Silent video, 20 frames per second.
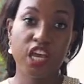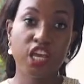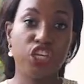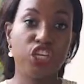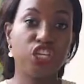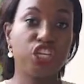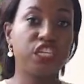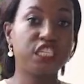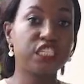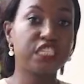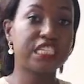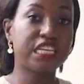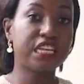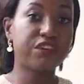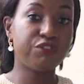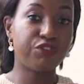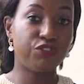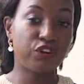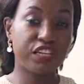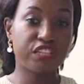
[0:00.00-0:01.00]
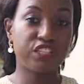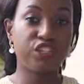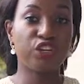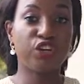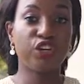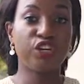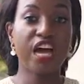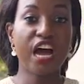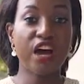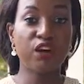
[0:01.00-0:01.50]
you need to start focusing
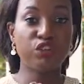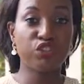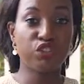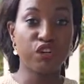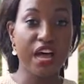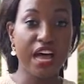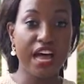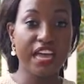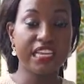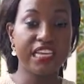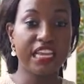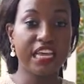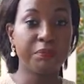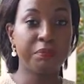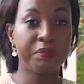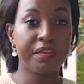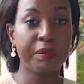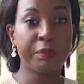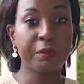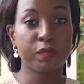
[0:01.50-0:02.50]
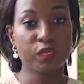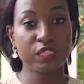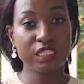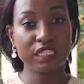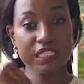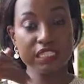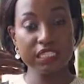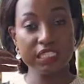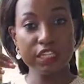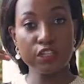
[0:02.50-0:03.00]
on how to earn and be able to
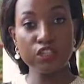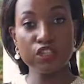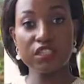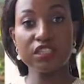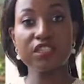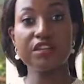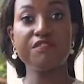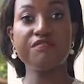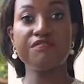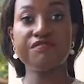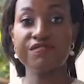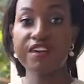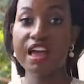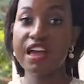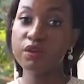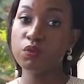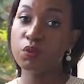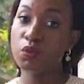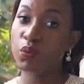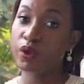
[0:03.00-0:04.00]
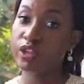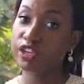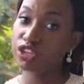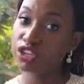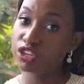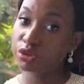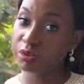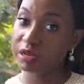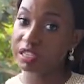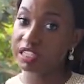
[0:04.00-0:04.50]
sustain yourself then when
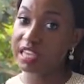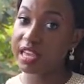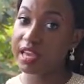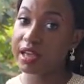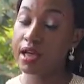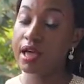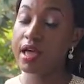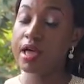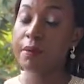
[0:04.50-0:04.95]
you retire.